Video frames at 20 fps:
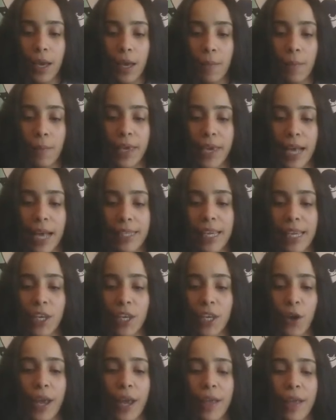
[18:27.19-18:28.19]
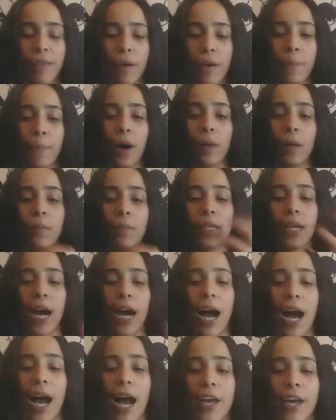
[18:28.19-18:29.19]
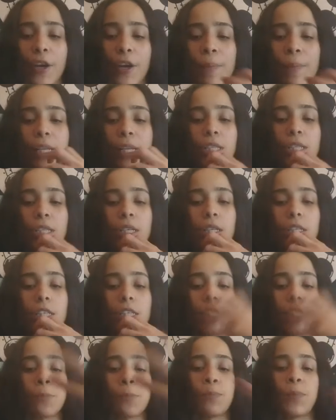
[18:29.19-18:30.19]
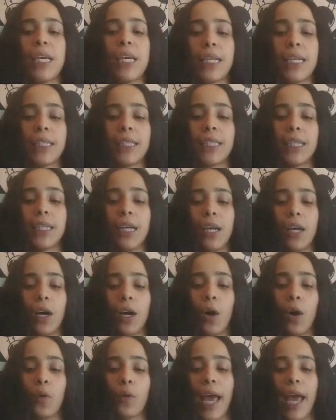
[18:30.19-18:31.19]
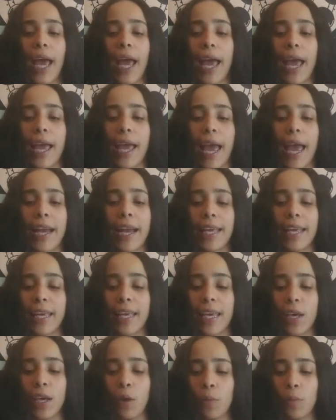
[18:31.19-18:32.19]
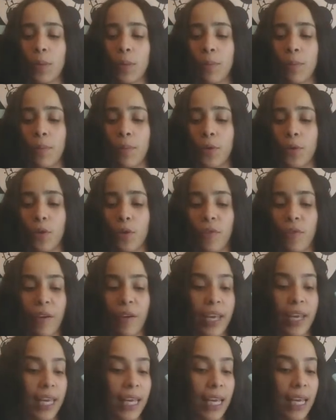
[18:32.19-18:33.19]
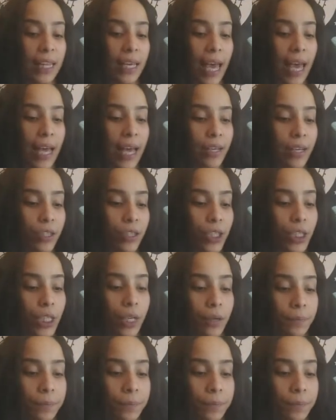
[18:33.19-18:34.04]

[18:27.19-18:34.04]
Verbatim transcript: But yeah, it's like you're in the public eye. You're meant to speak, okay, and heal people. You're very healing energy.